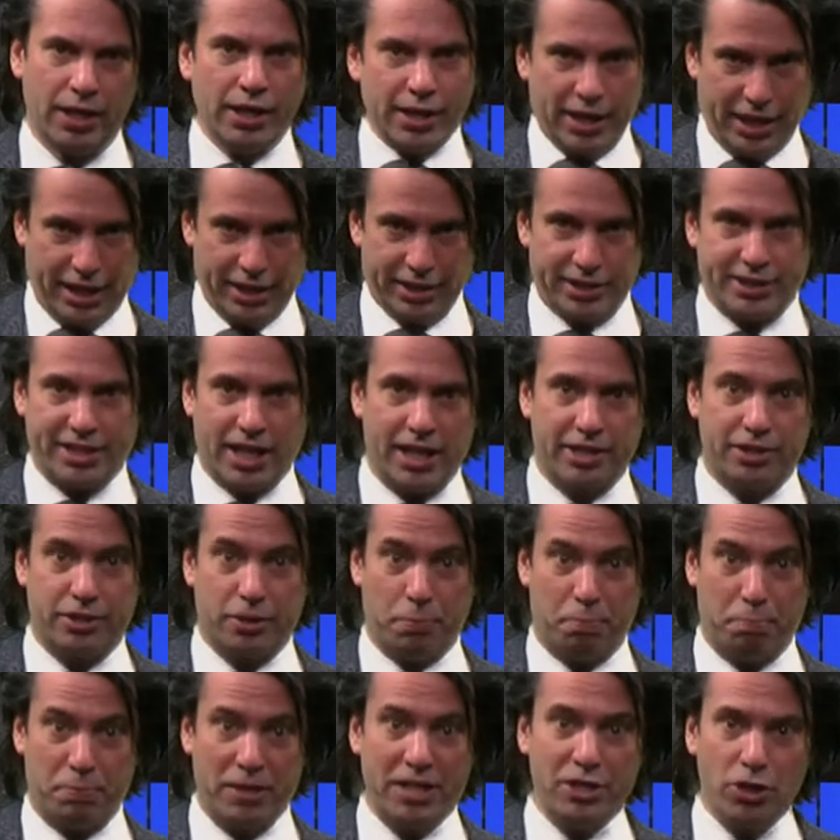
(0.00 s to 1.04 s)
Inside the
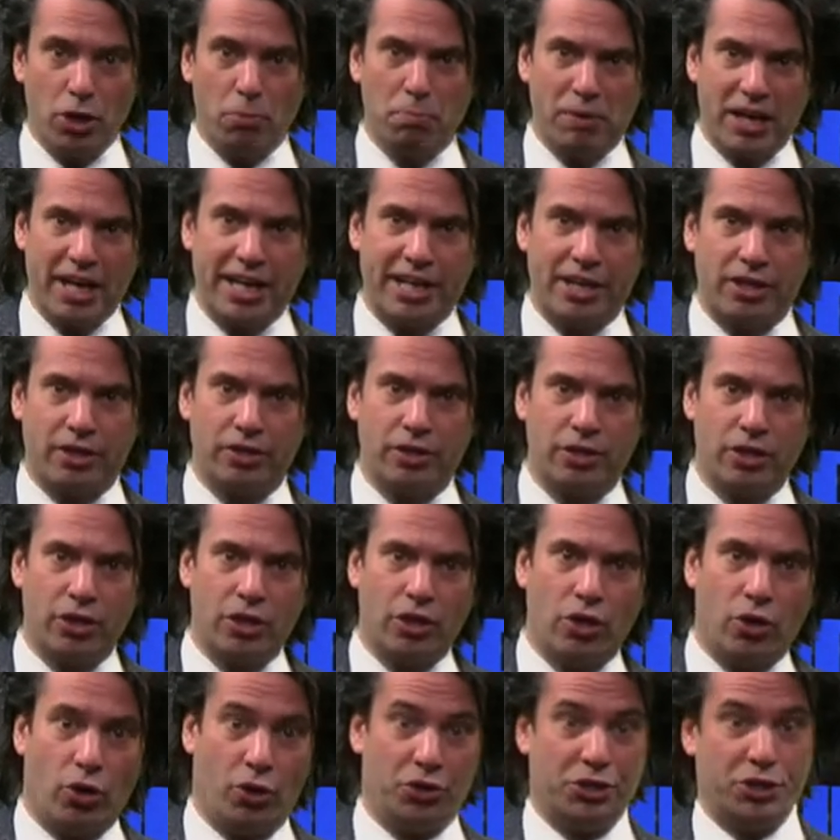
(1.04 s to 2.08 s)
p-dope layer,
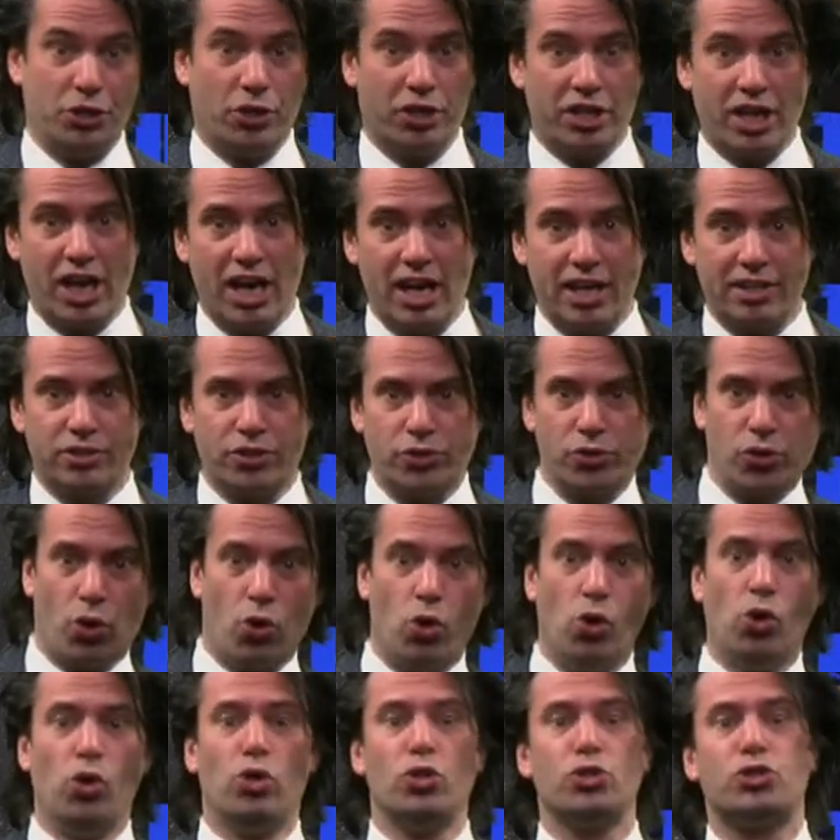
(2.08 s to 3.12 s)
on the other hand, the
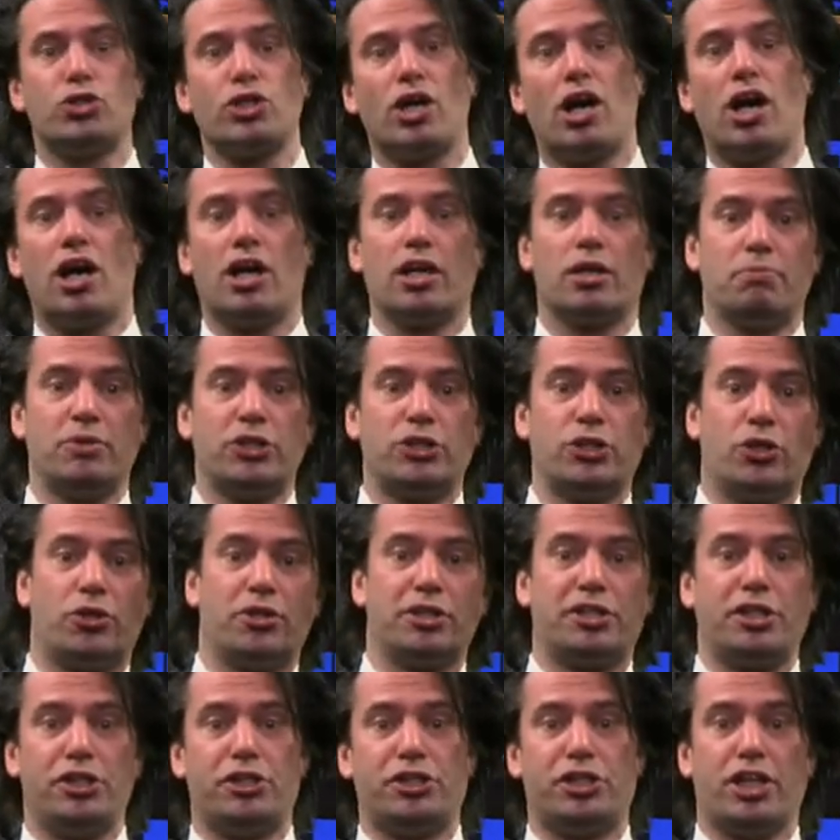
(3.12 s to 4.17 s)
holes are the
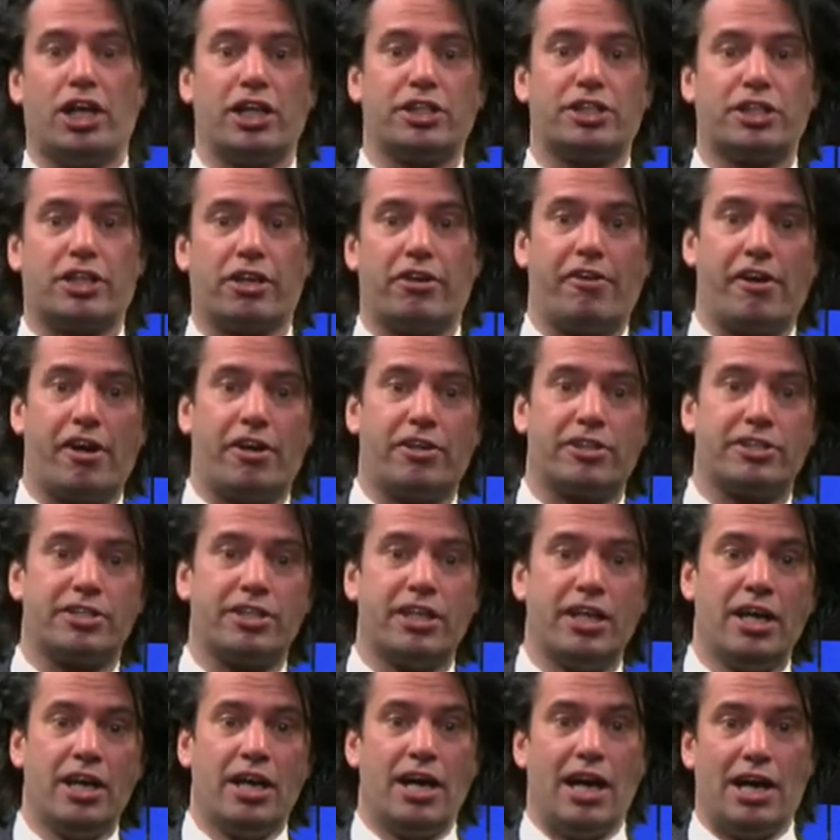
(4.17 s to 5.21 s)
majority charge carriers,
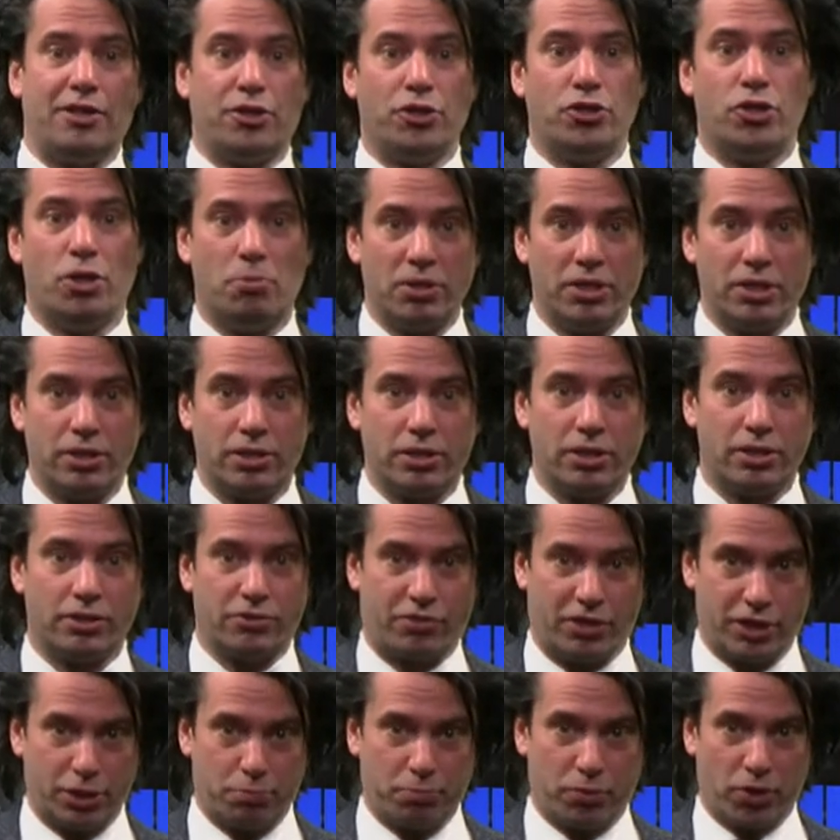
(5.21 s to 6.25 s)
and the dominant
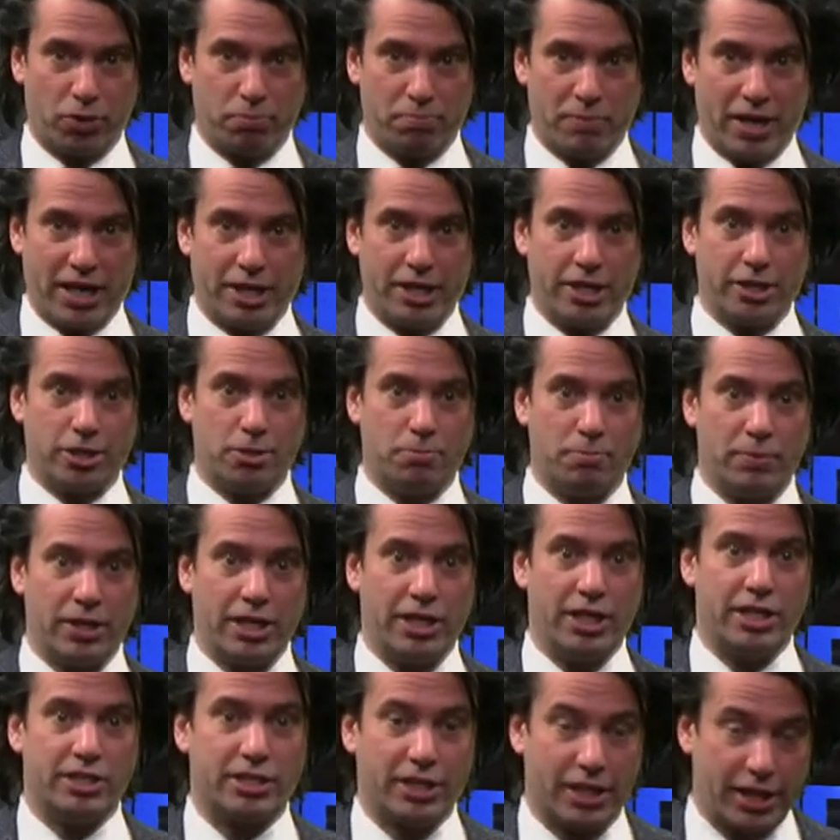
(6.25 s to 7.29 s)
transport mechanism
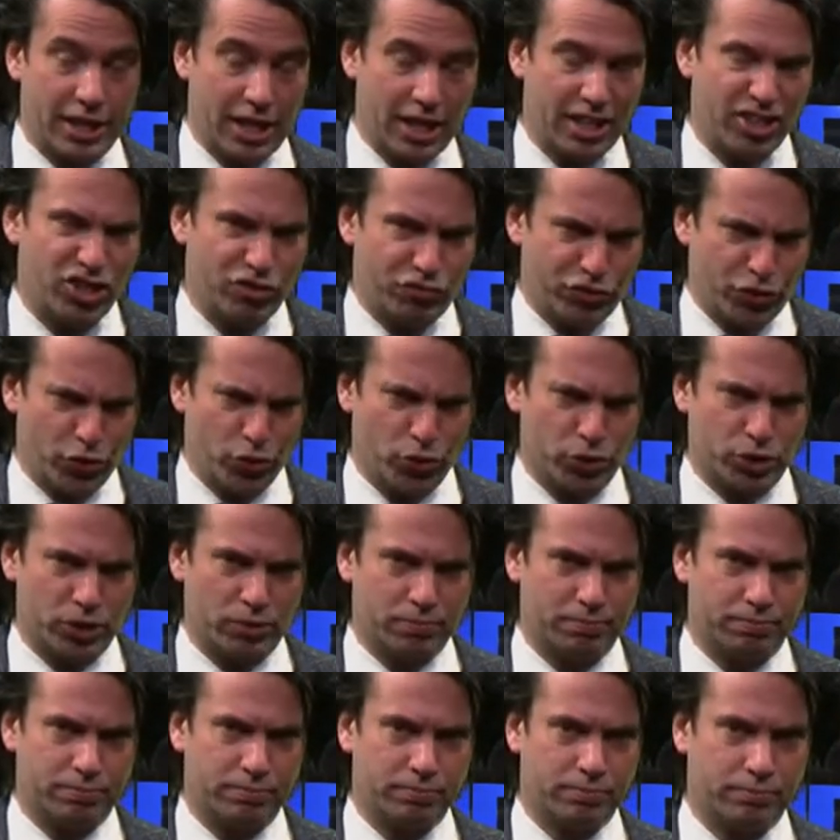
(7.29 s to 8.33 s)
is again
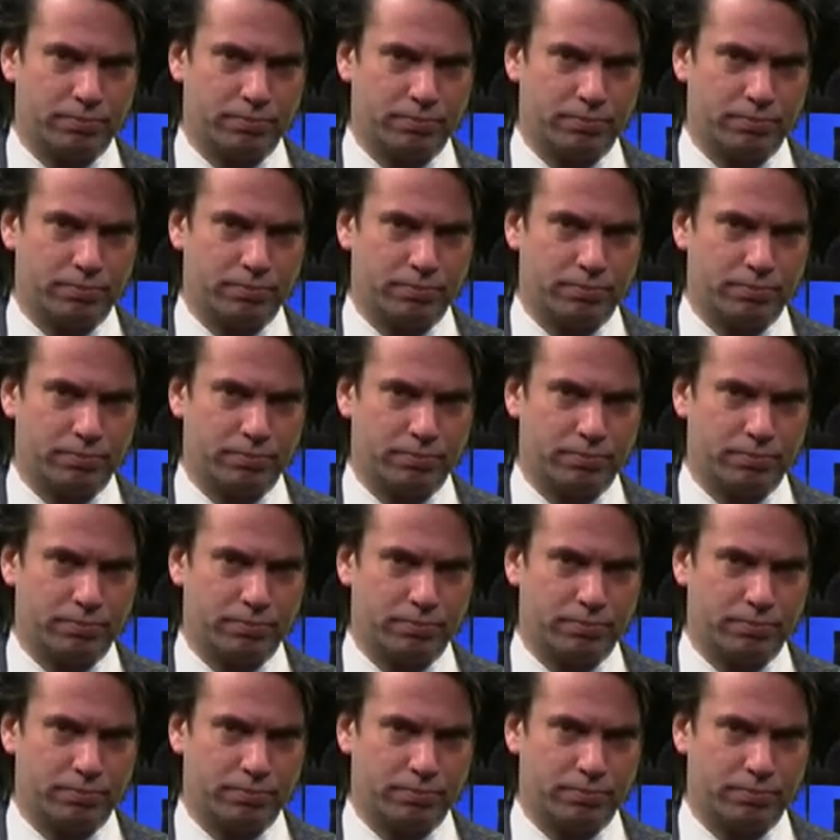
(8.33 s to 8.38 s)
diffusion.